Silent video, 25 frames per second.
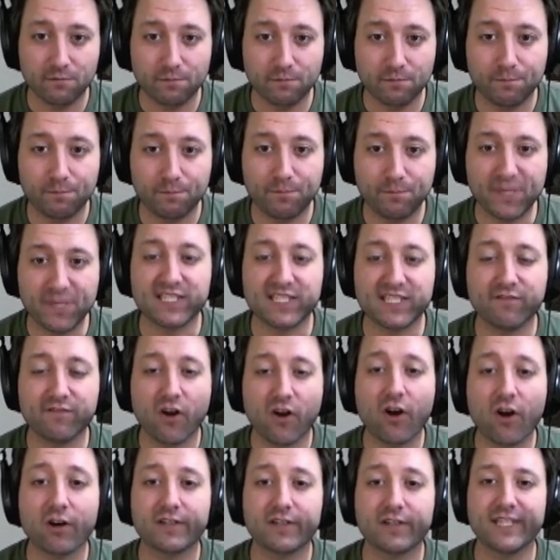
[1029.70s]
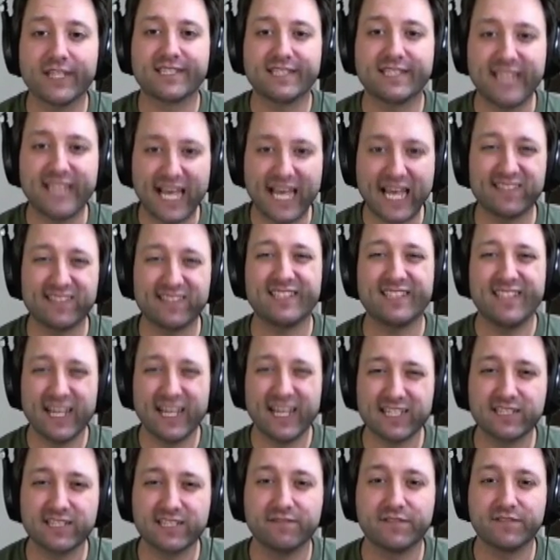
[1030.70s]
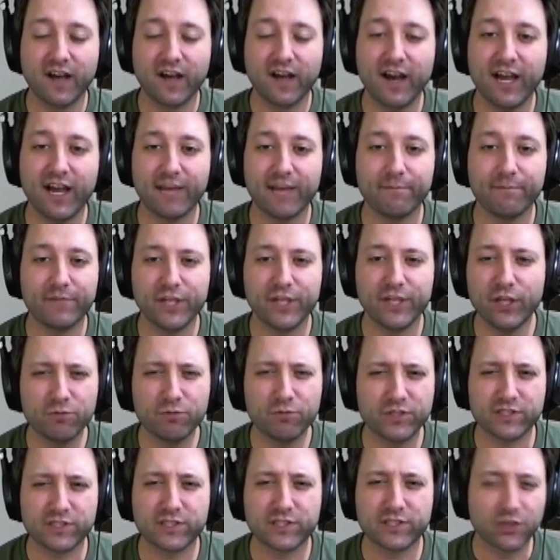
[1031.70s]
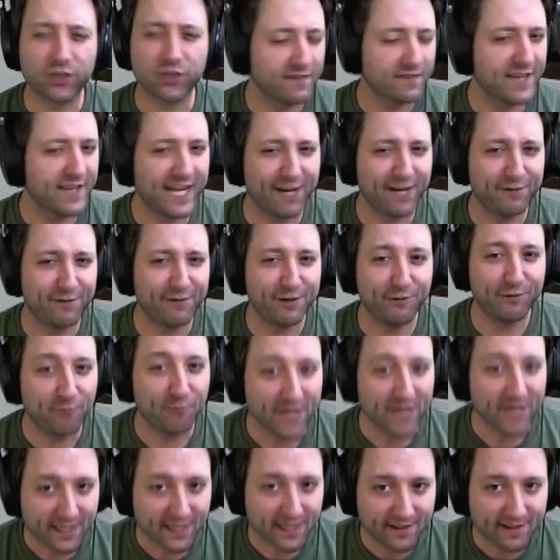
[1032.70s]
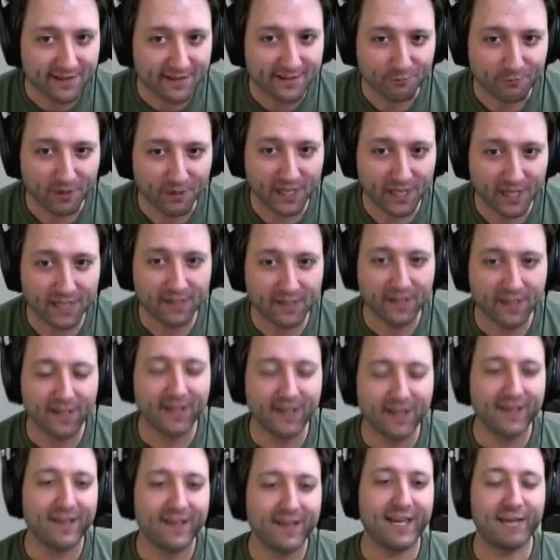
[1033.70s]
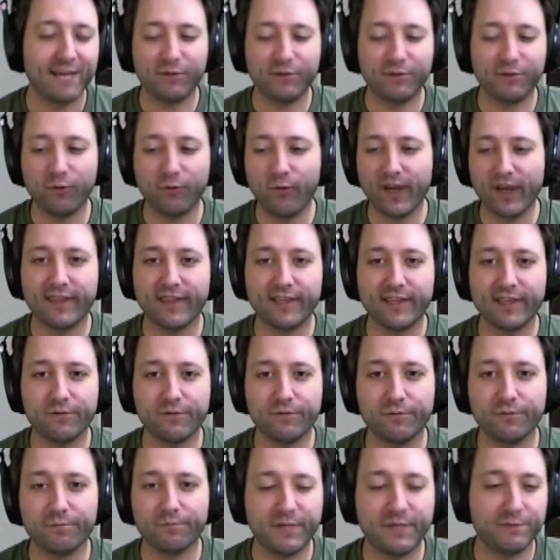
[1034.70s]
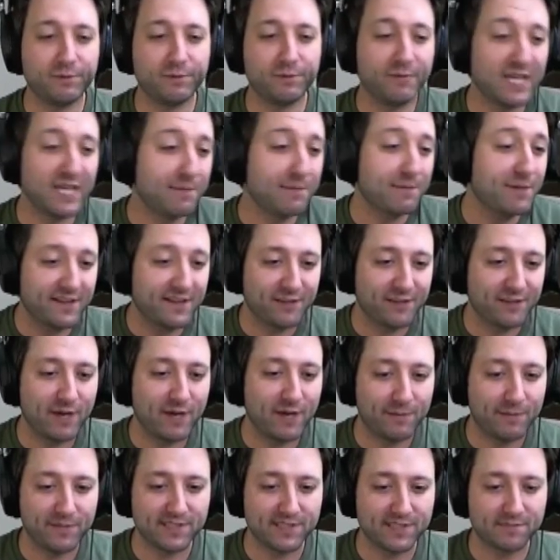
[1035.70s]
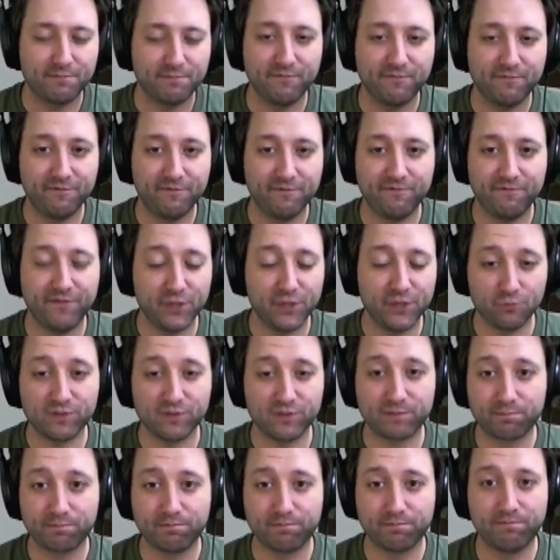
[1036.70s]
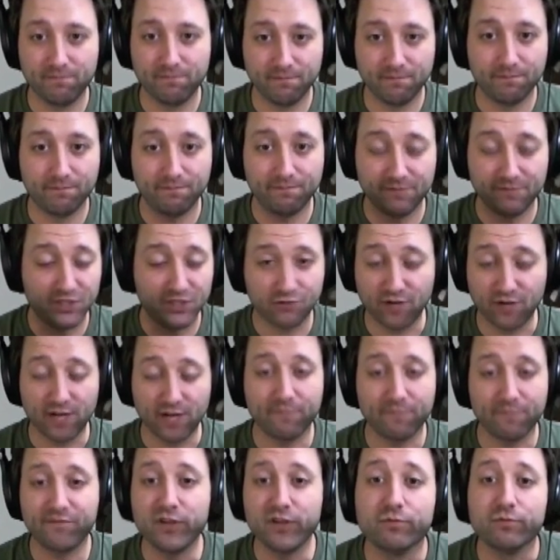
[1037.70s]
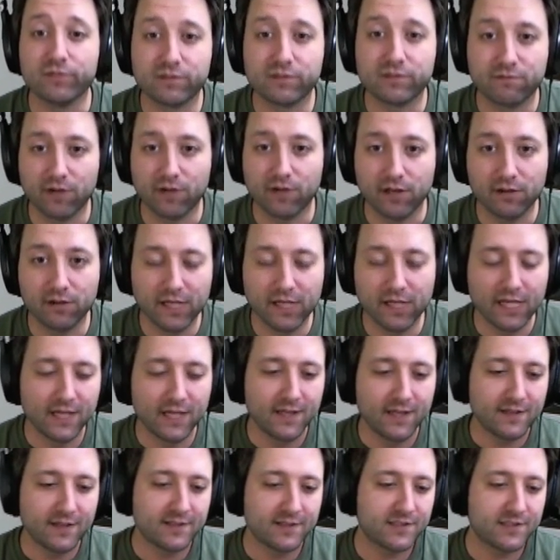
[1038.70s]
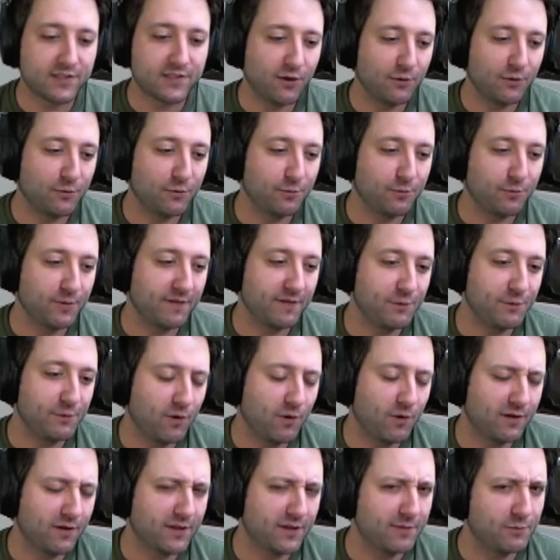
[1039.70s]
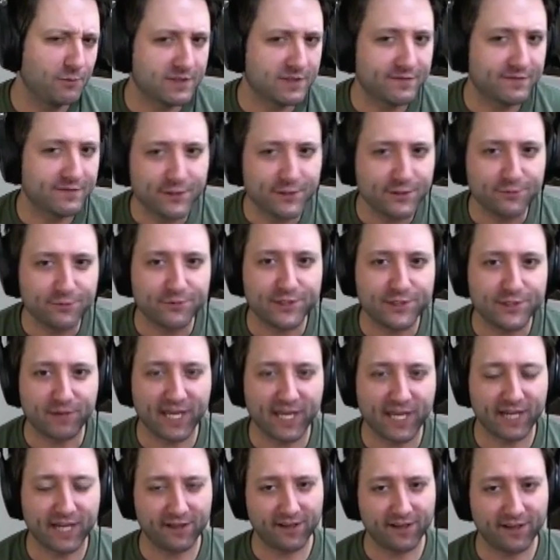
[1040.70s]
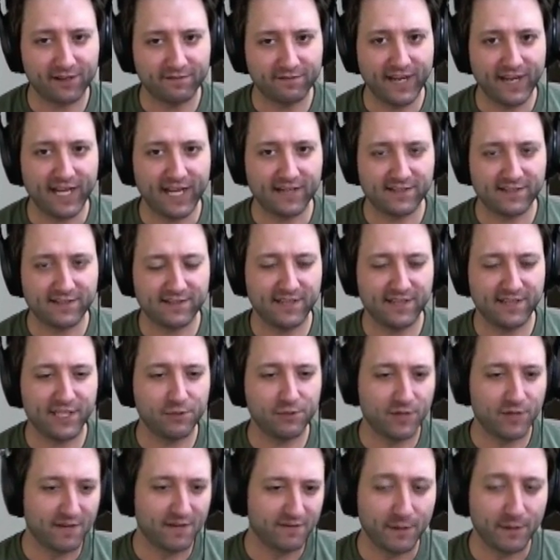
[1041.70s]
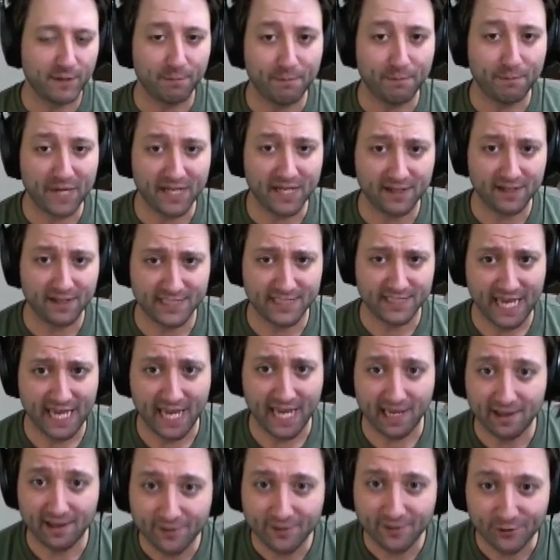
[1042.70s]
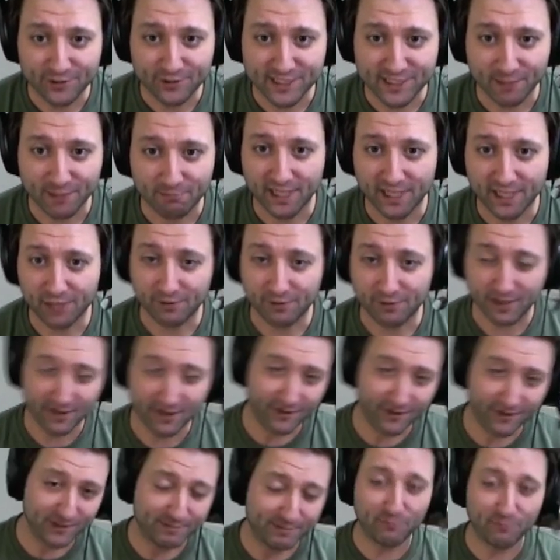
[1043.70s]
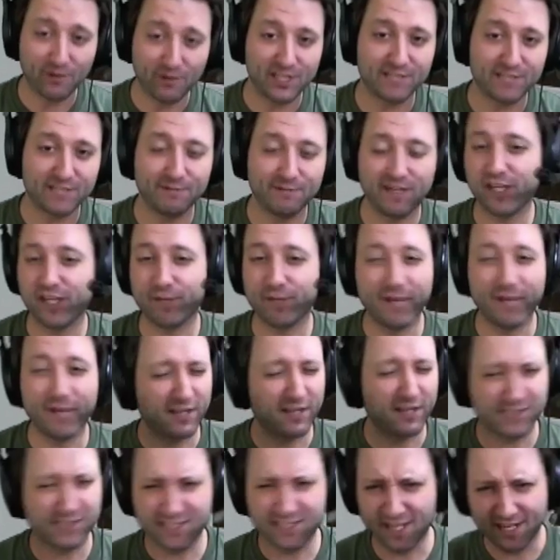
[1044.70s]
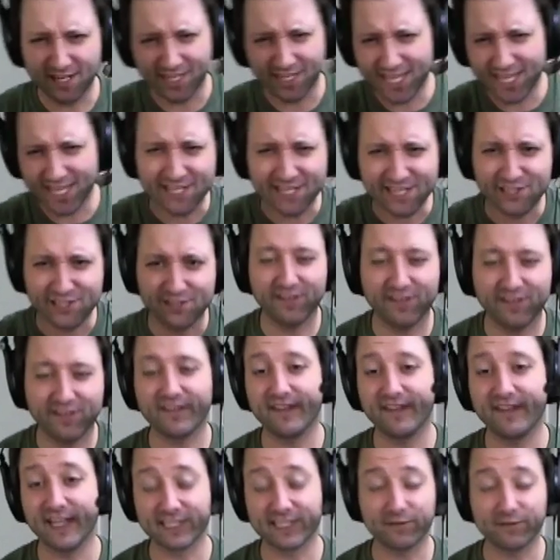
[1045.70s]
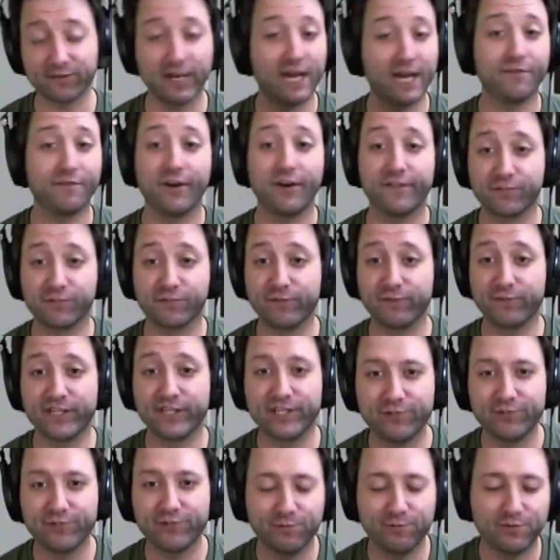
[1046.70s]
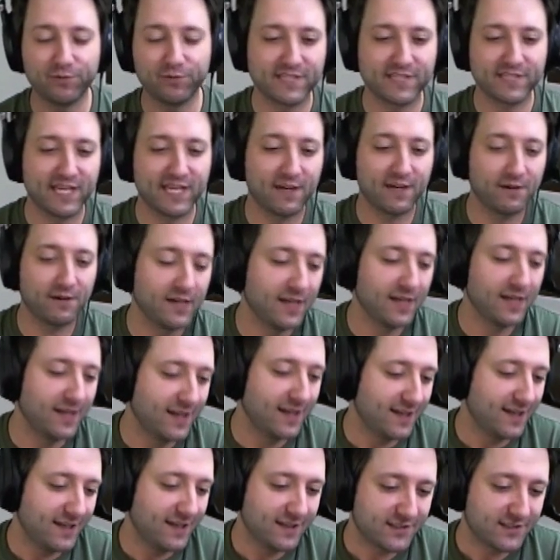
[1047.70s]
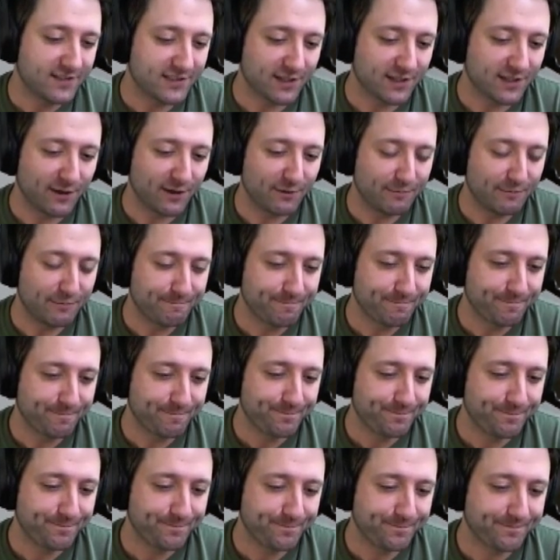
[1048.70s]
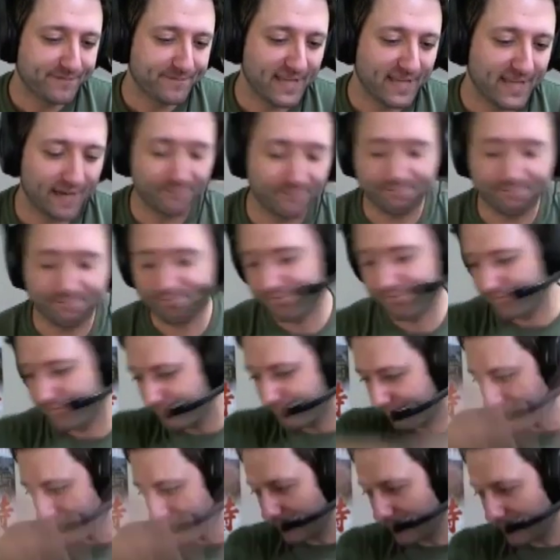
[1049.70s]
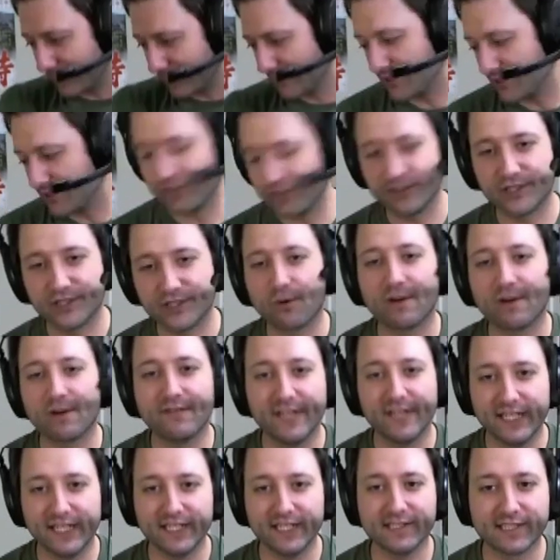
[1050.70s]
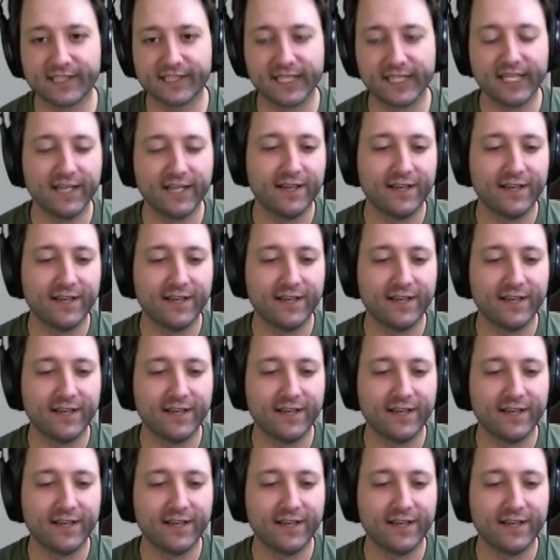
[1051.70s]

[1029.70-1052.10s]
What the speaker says: piece of art that stands the test of time, you don't just churn that out in a week, right? And the way that people make money on the web is views, just straight up views, right? So if you want the most views, you get a lot of fans, and then you give them a minute a day or something, and you get all those people watching them, and then you make a ton of cash, and that's how I have all these rich YouTubers now. So, yeah. The short of it is,